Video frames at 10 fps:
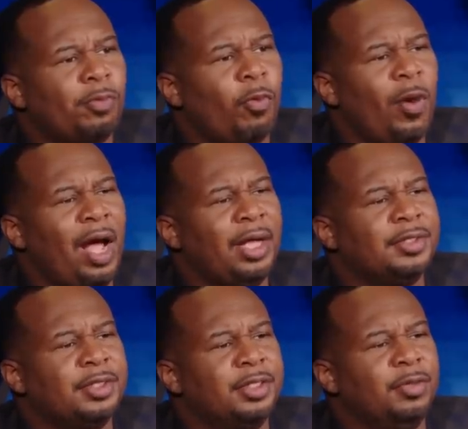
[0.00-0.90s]
Why
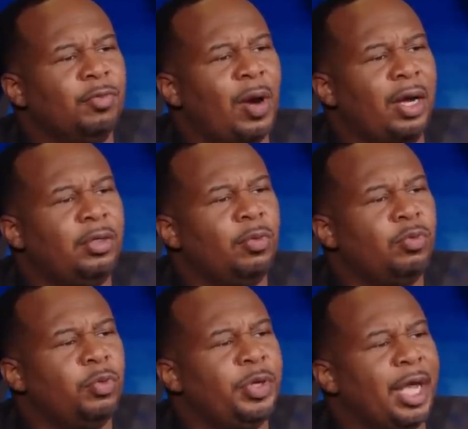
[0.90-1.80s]
is why
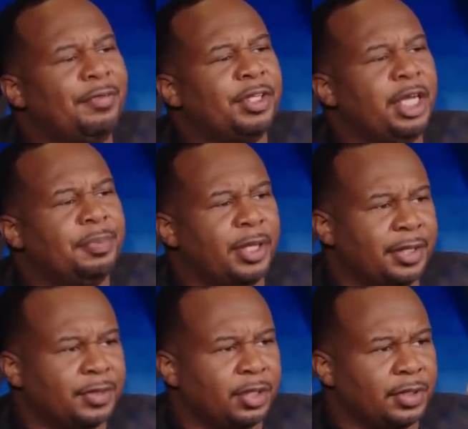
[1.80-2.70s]
do, do we have to keep
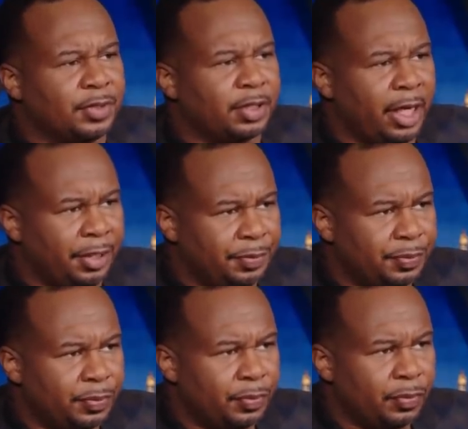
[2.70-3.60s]
Texas as a state?
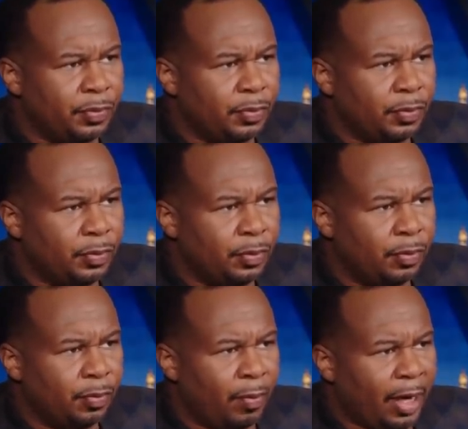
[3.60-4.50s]

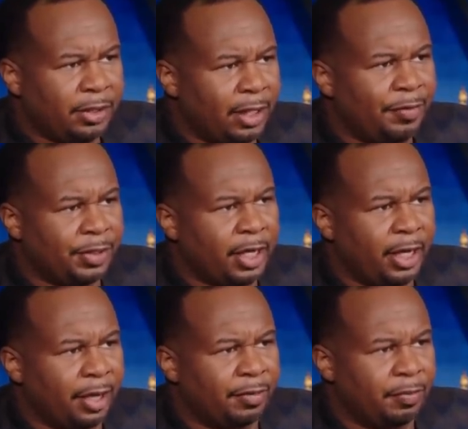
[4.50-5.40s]
Why does every state
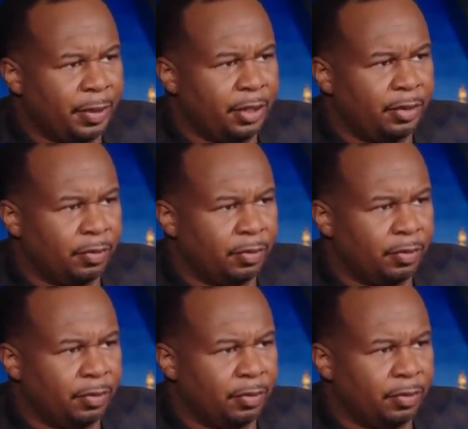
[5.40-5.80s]
have to be